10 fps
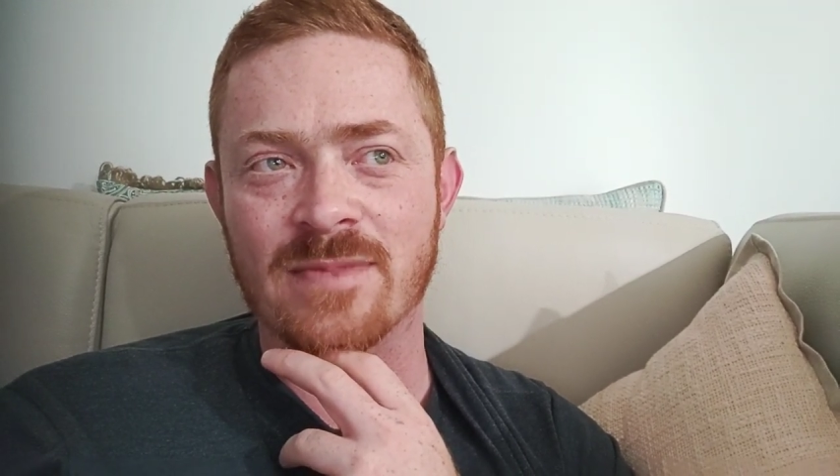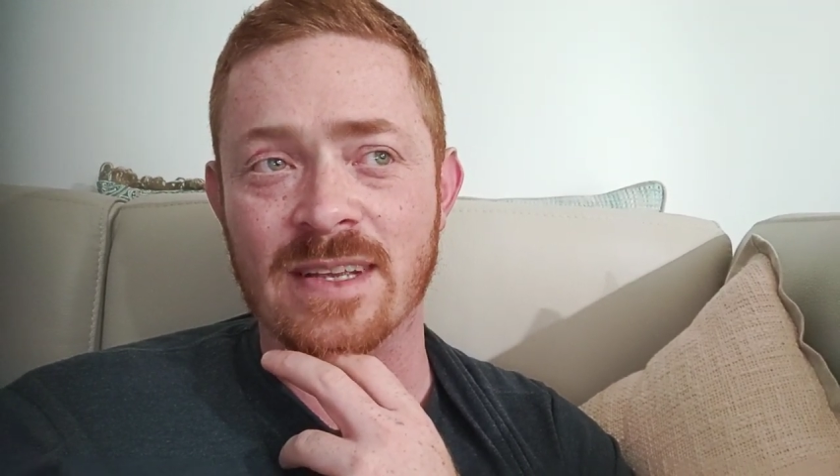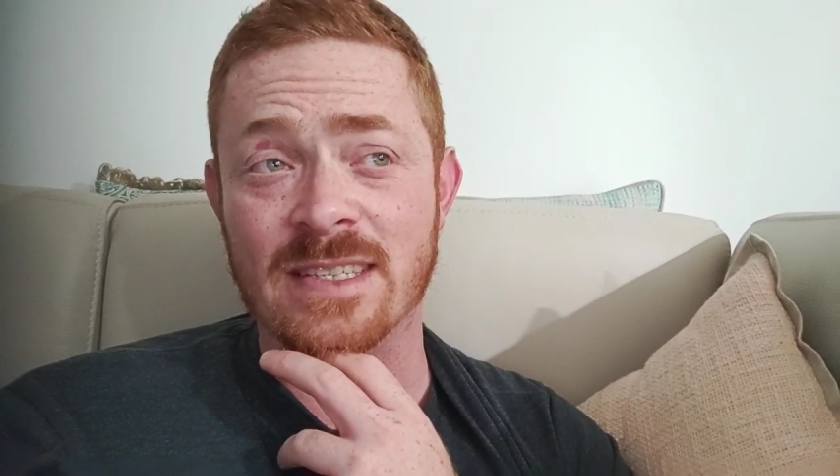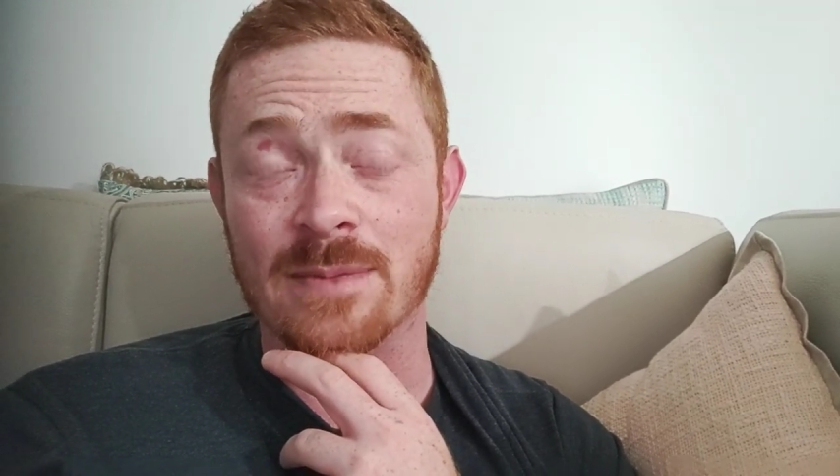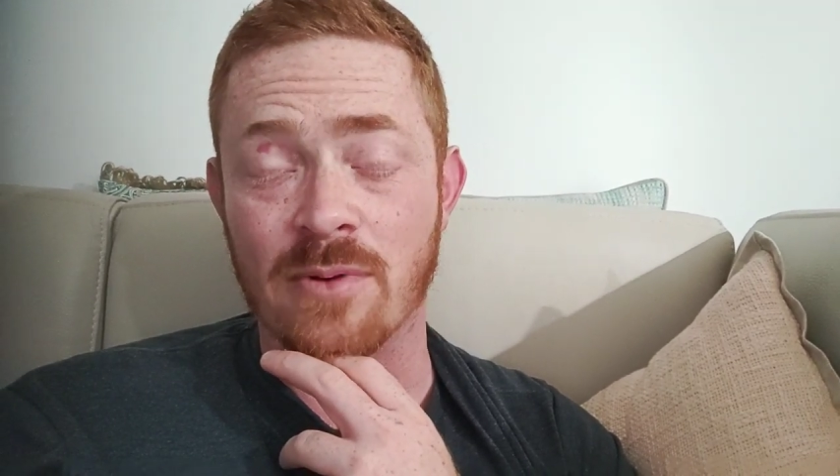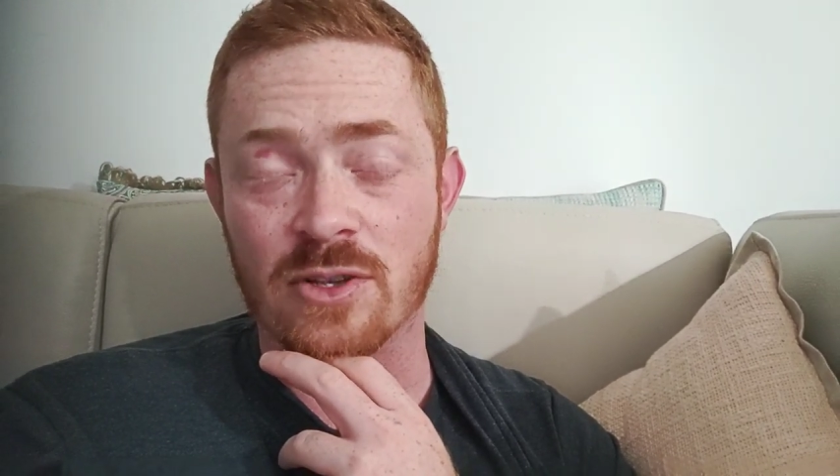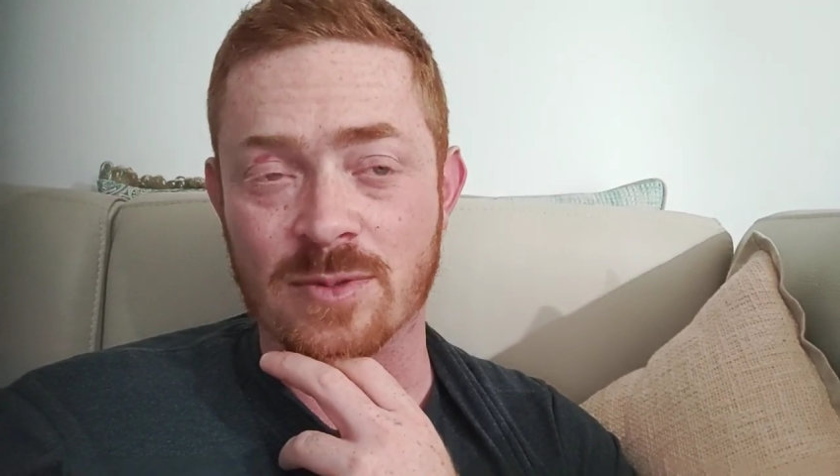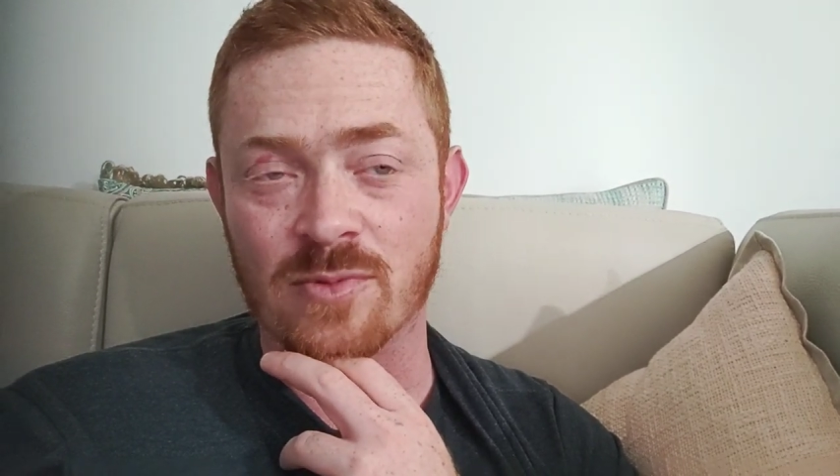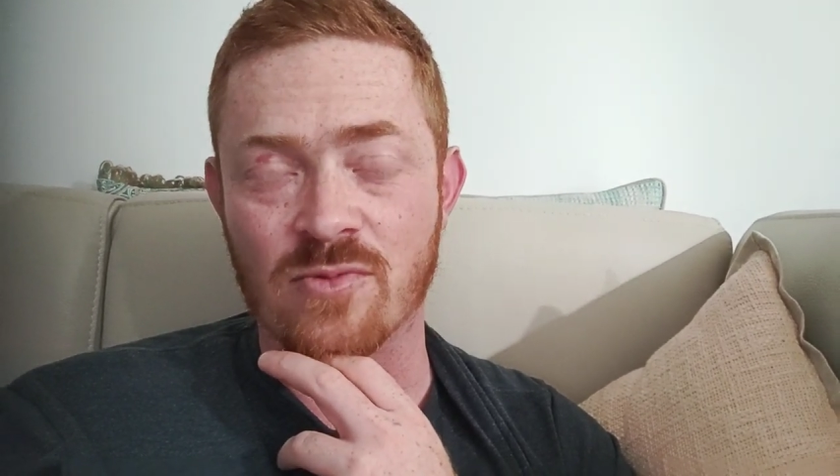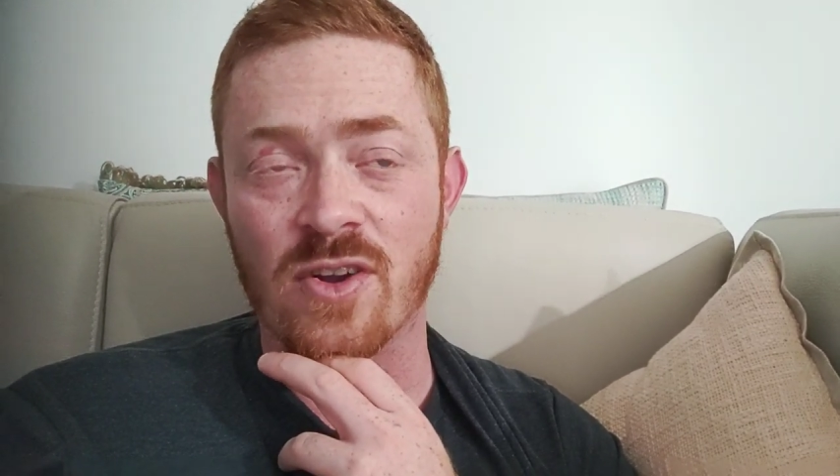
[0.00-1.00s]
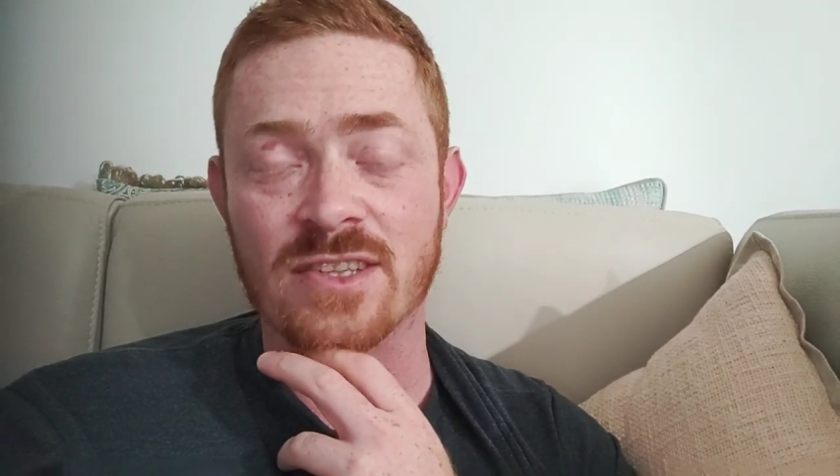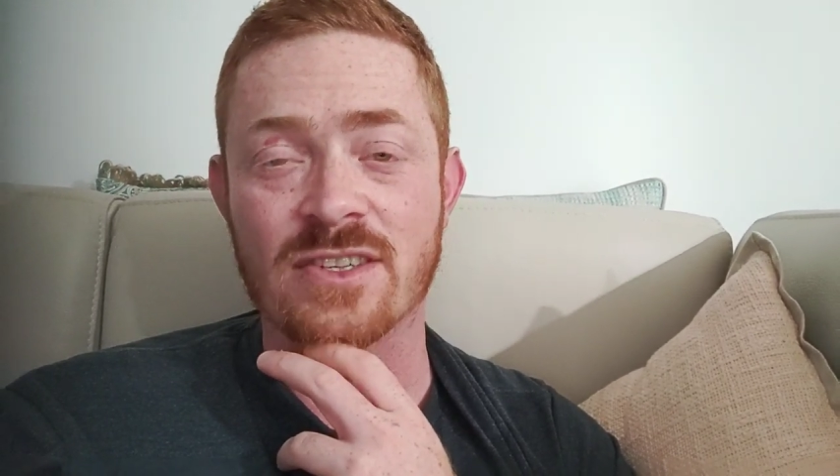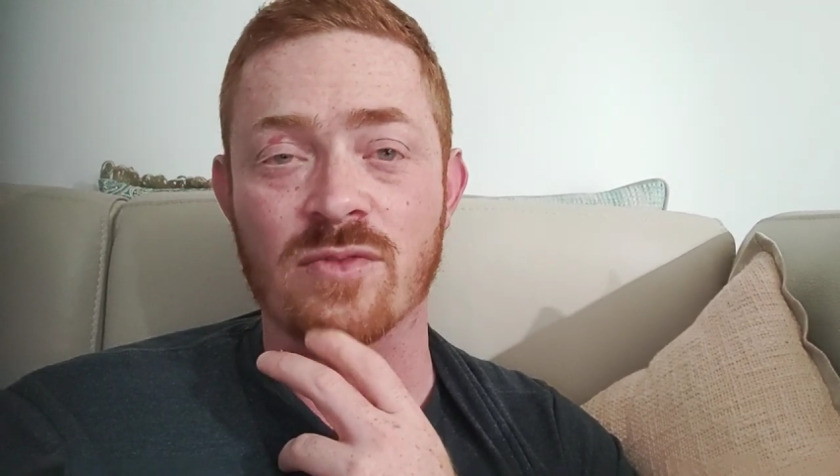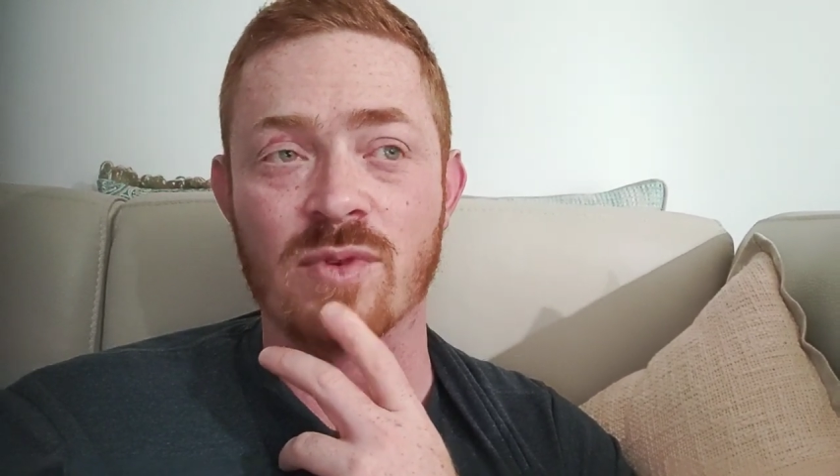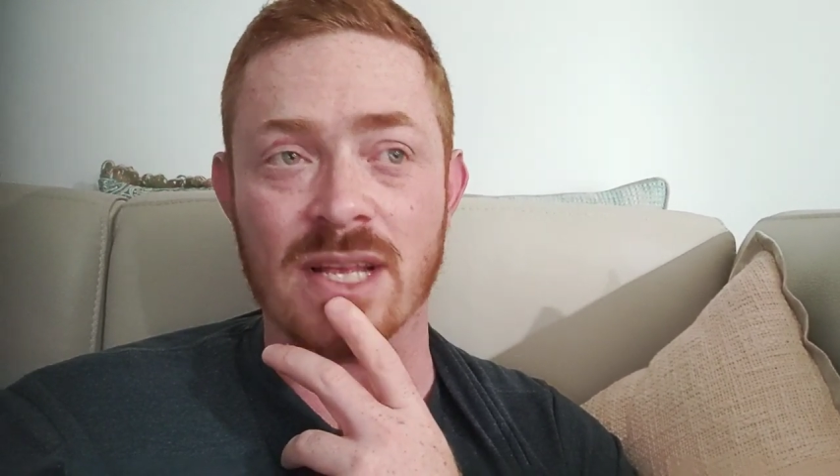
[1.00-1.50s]
Is it possible Ryan
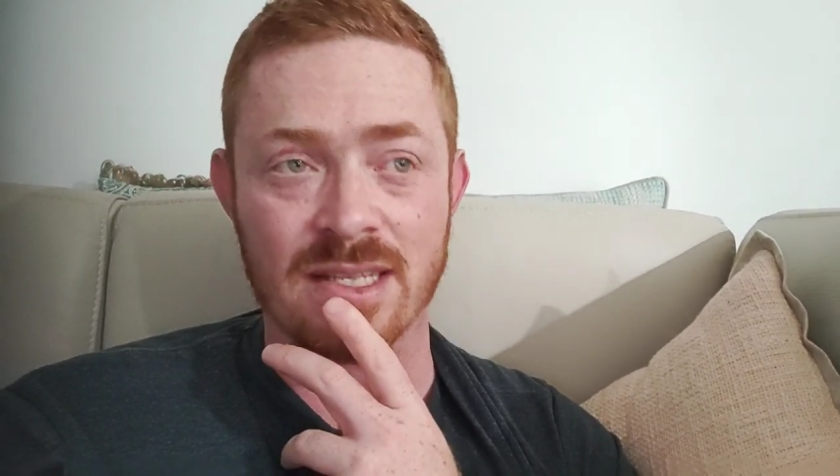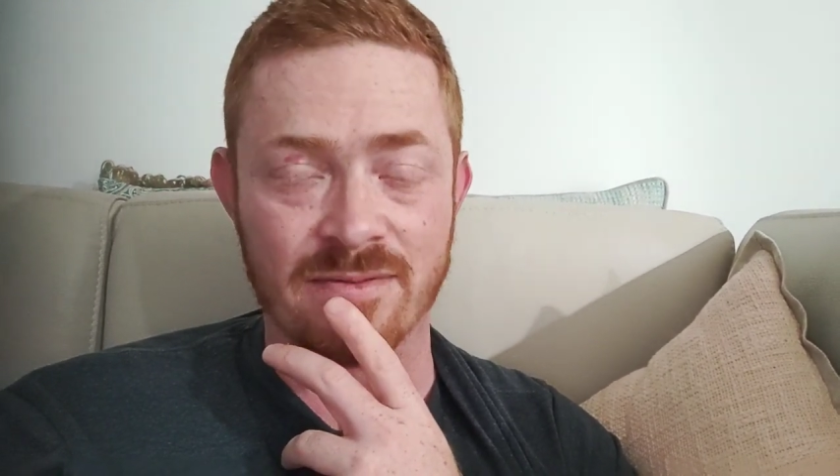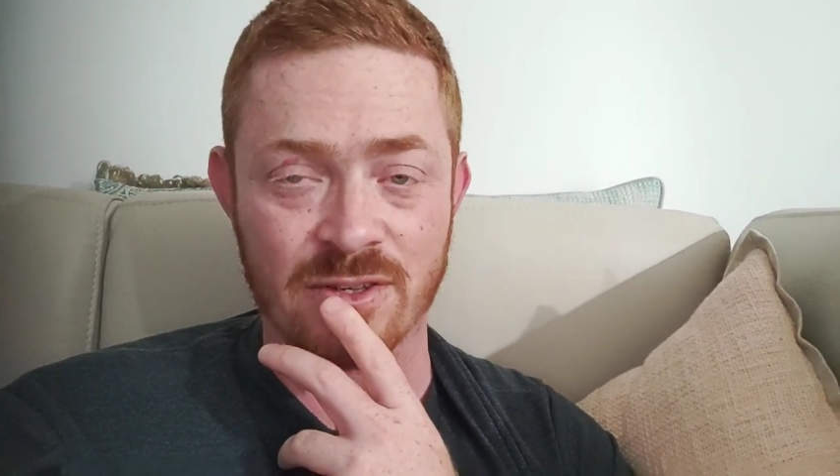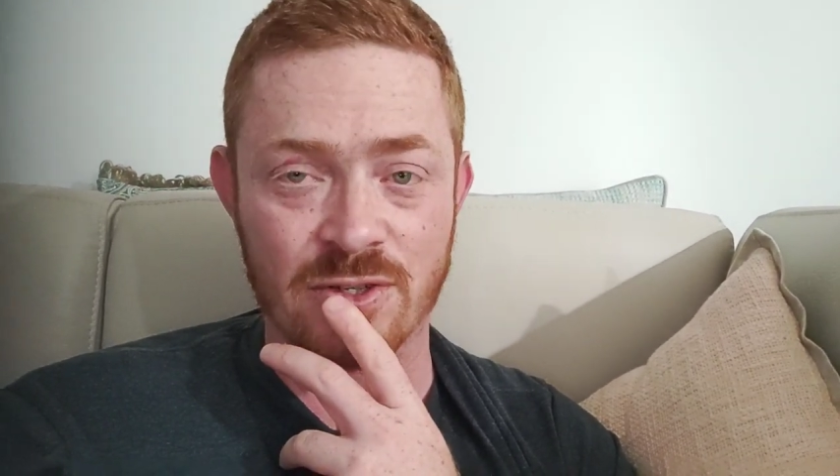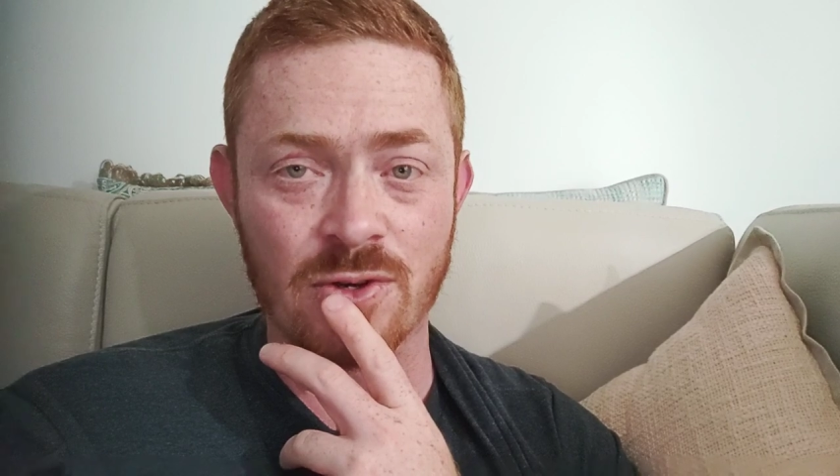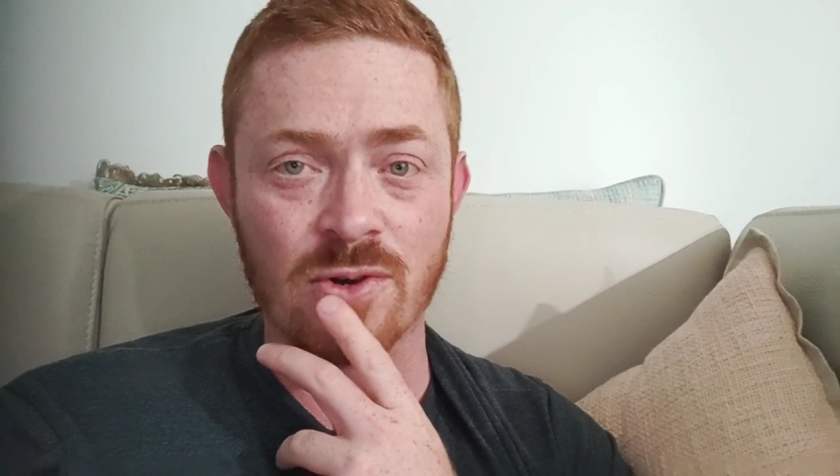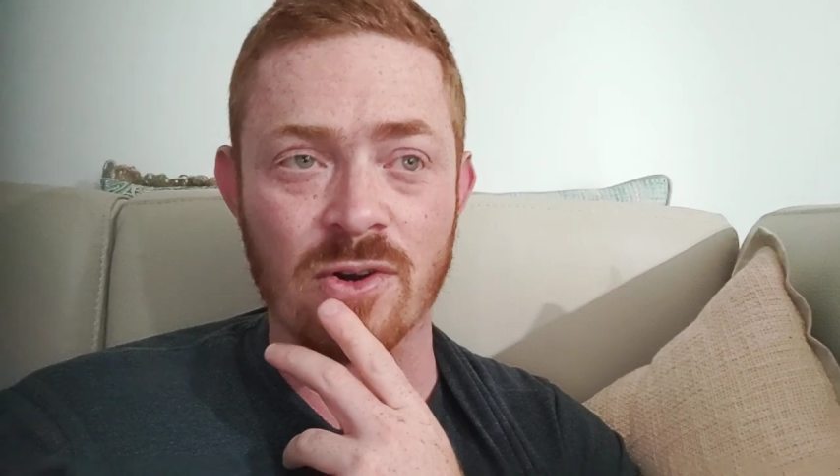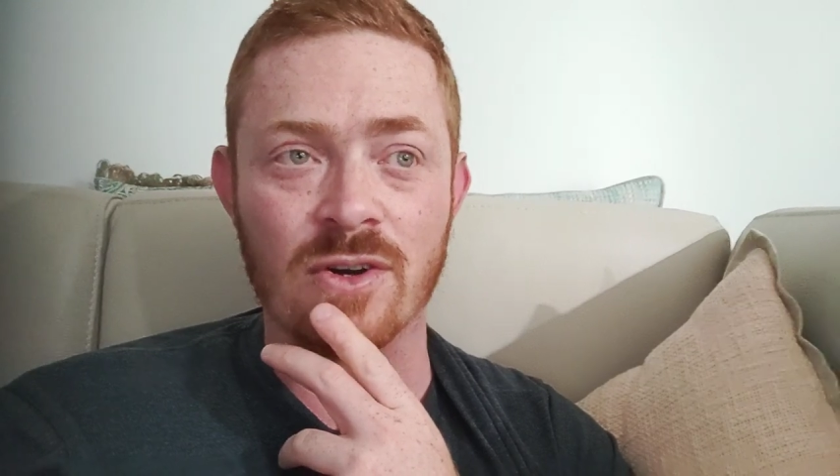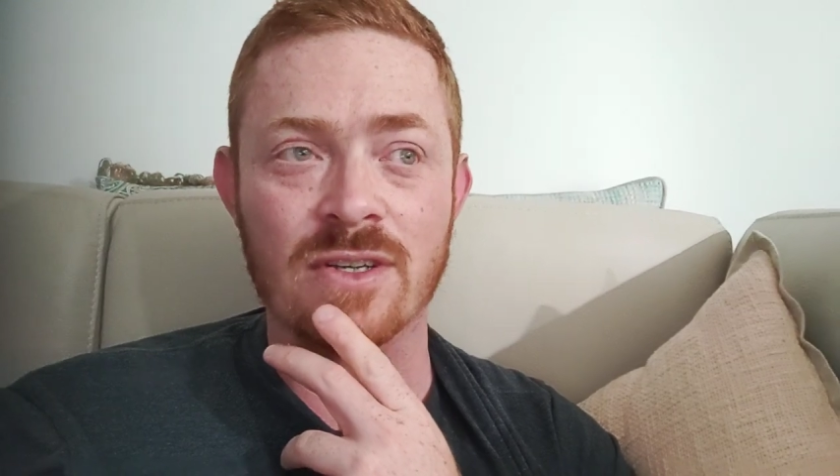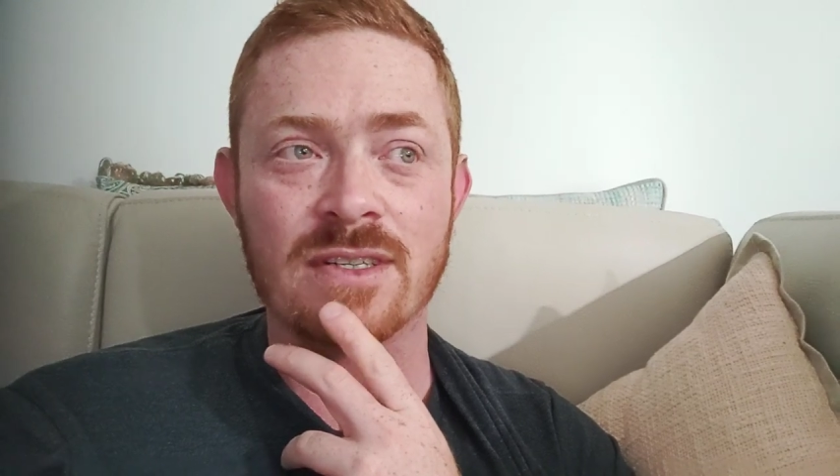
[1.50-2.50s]
Scott wins? For sure.